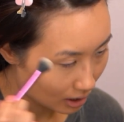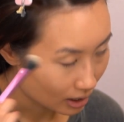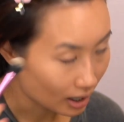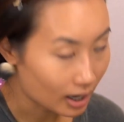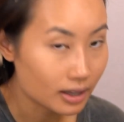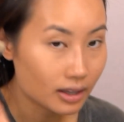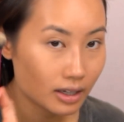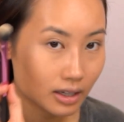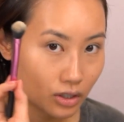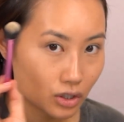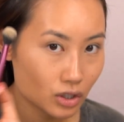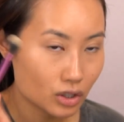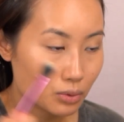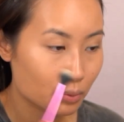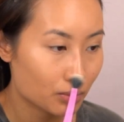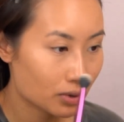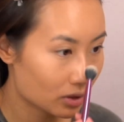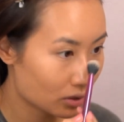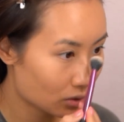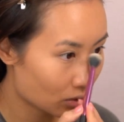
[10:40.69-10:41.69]
And then just
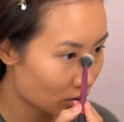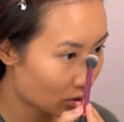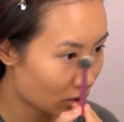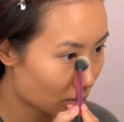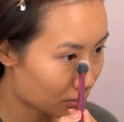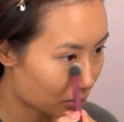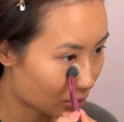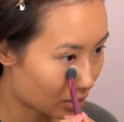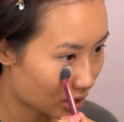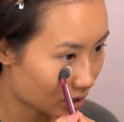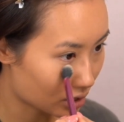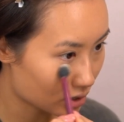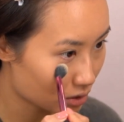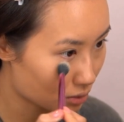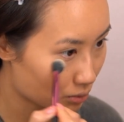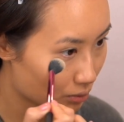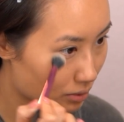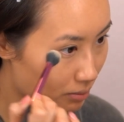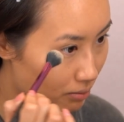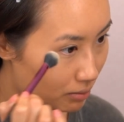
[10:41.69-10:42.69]
with your
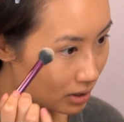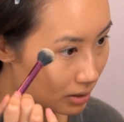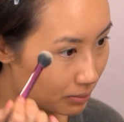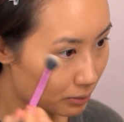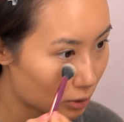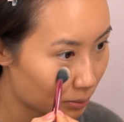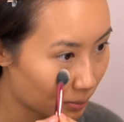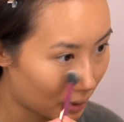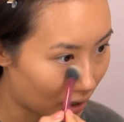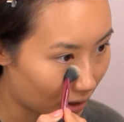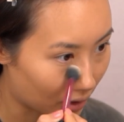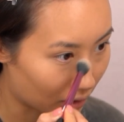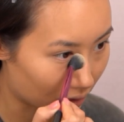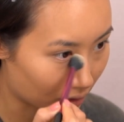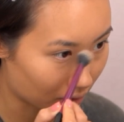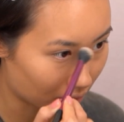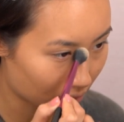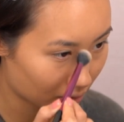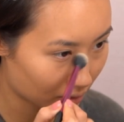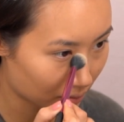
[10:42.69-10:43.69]
brush, with minimal
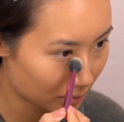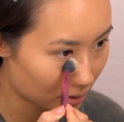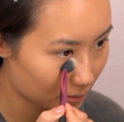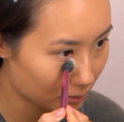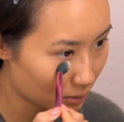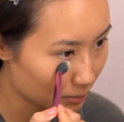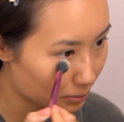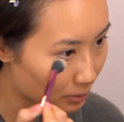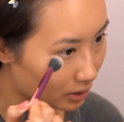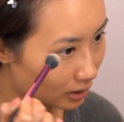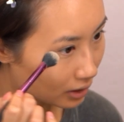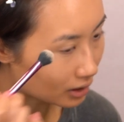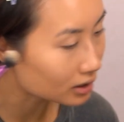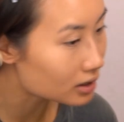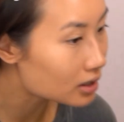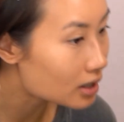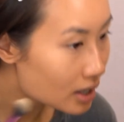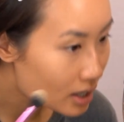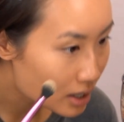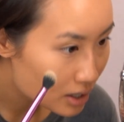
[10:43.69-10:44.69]
powder, minimal product,
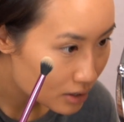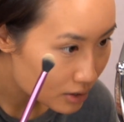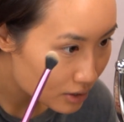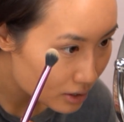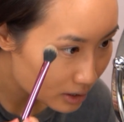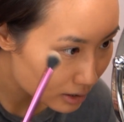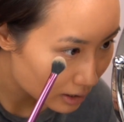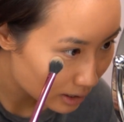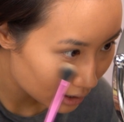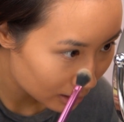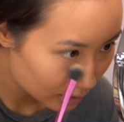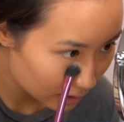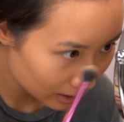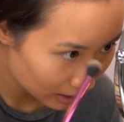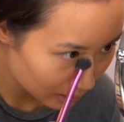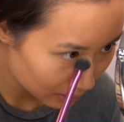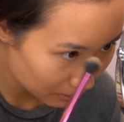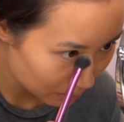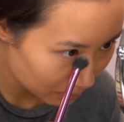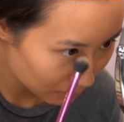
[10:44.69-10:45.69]
just
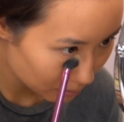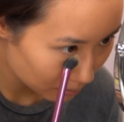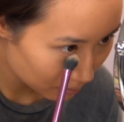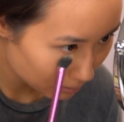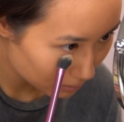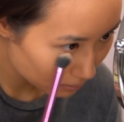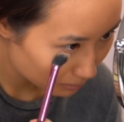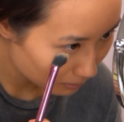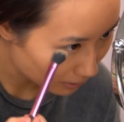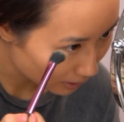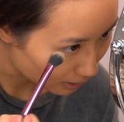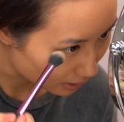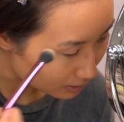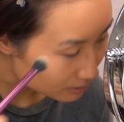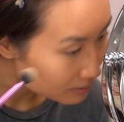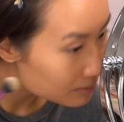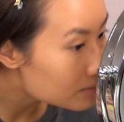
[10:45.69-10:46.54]
lightly pat,